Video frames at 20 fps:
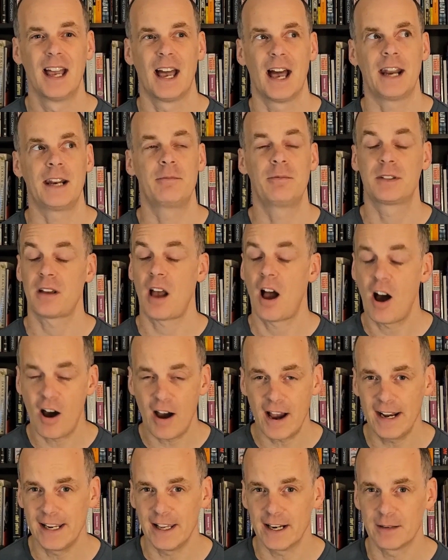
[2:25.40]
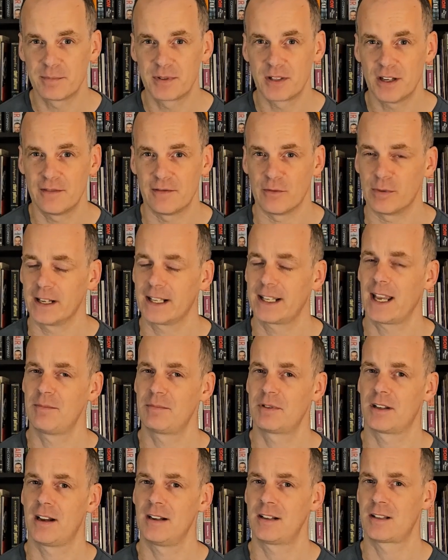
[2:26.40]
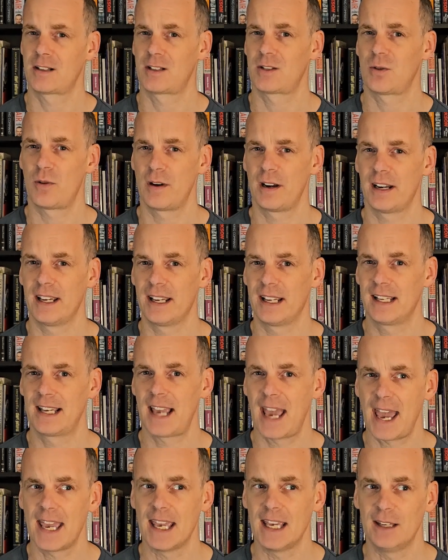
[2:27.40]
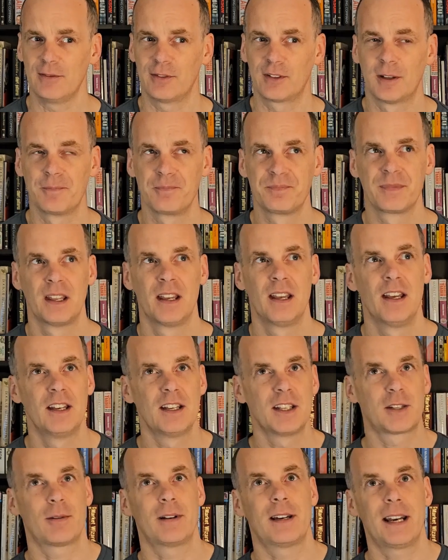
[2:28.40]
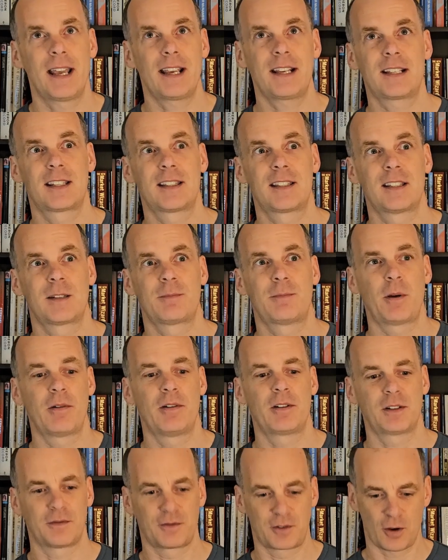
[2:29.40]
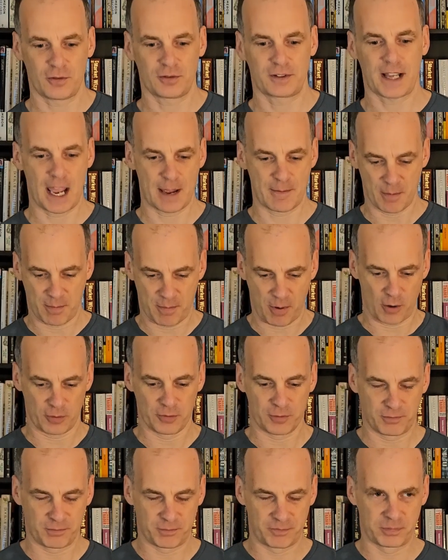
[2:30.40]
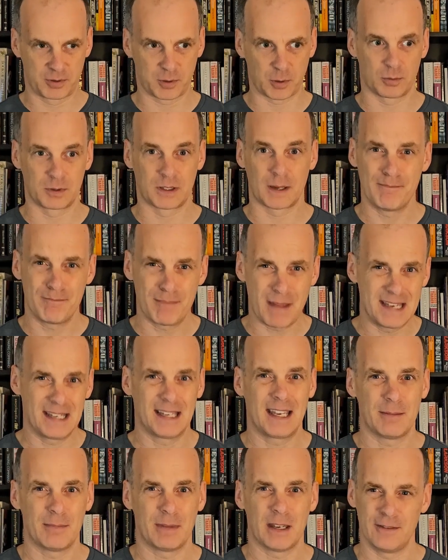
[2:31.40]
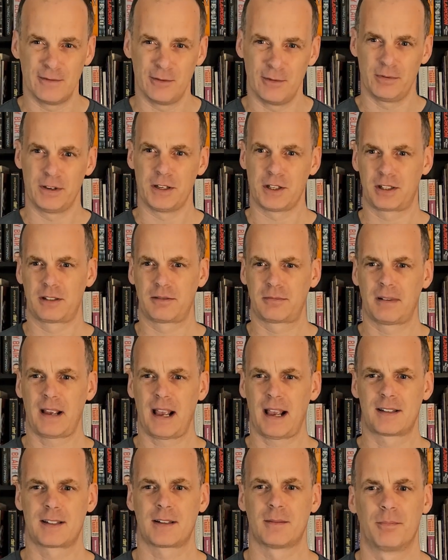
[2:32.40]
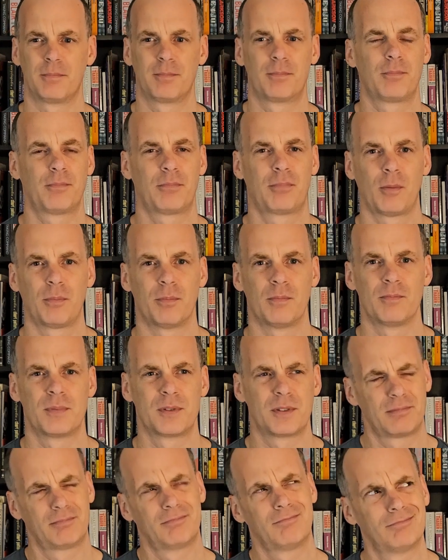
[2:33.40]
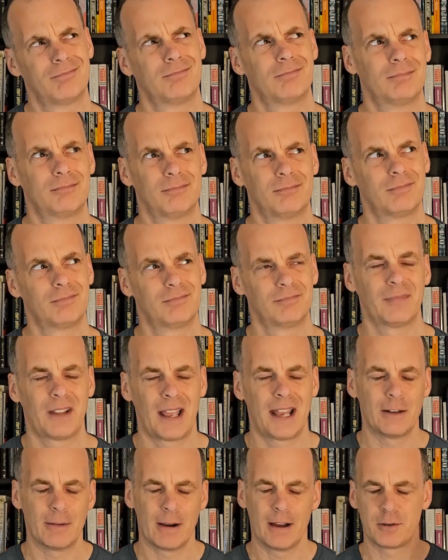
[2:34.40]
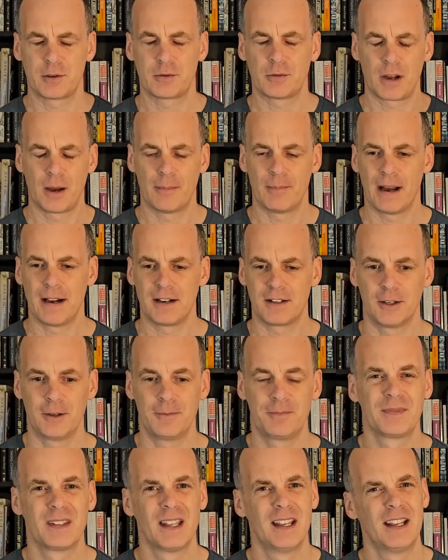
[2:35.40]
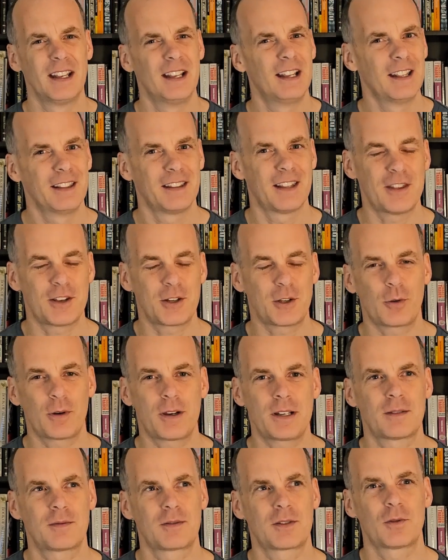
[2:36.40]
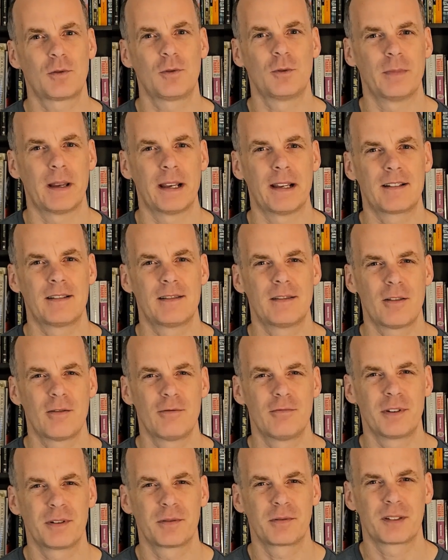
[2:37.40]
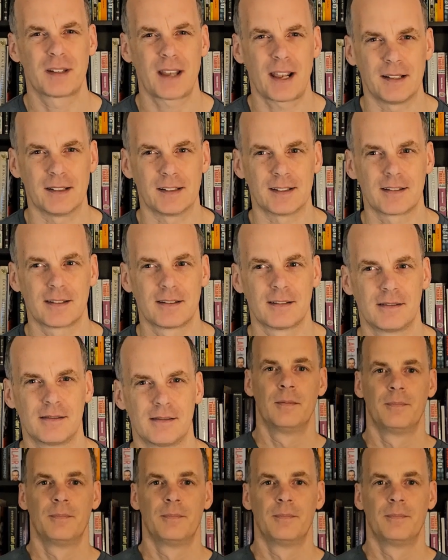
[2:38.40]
and he was highly unobservant when it came to going to the toilet in caves. So unless the Spirit of God came upon Saul to make him evil, which has some problems anyway, which we'll come back to, then the choice of Saul makes no real sense.